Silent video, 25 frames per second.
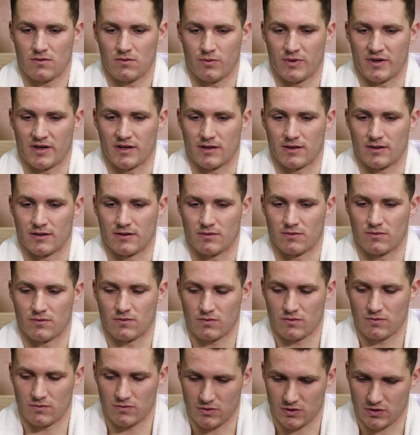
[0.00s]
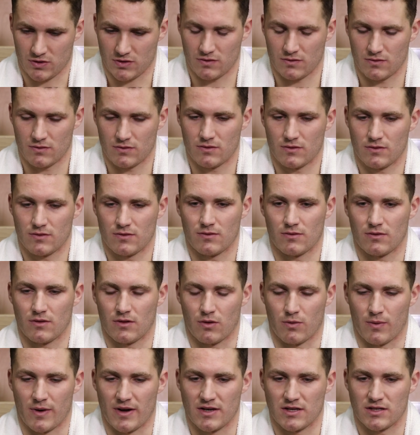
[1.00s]
we can just
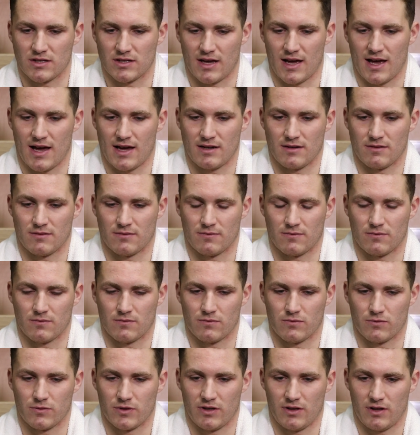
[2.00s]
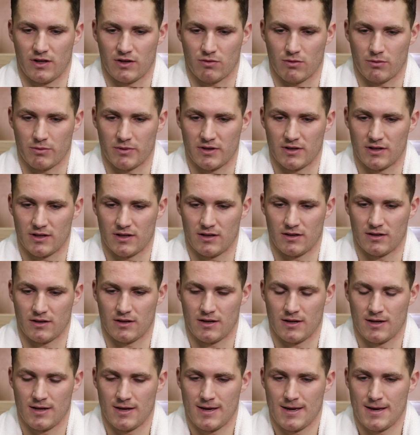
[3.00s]
erase that and realize what we did
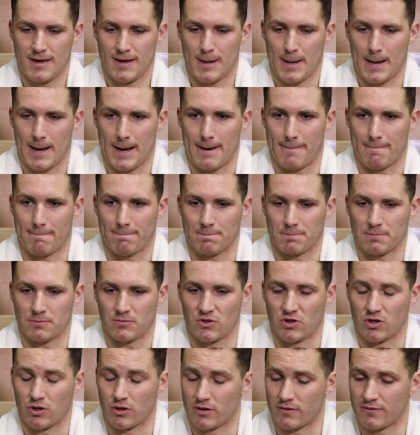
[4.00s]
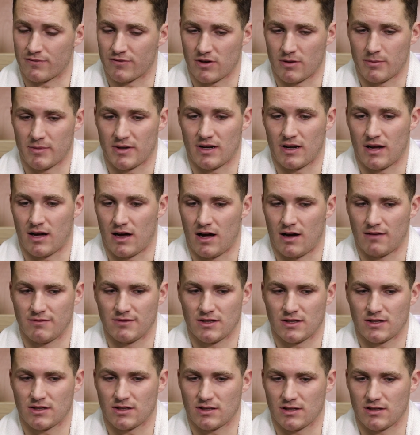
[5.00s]
and learn from it,
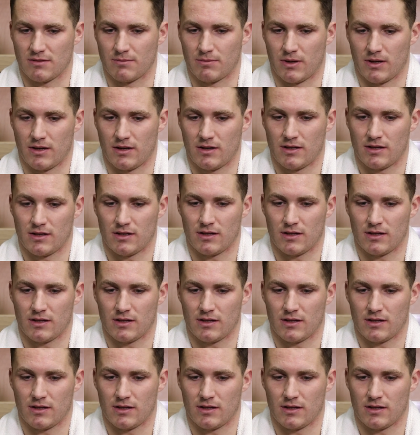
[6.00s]
obviously, but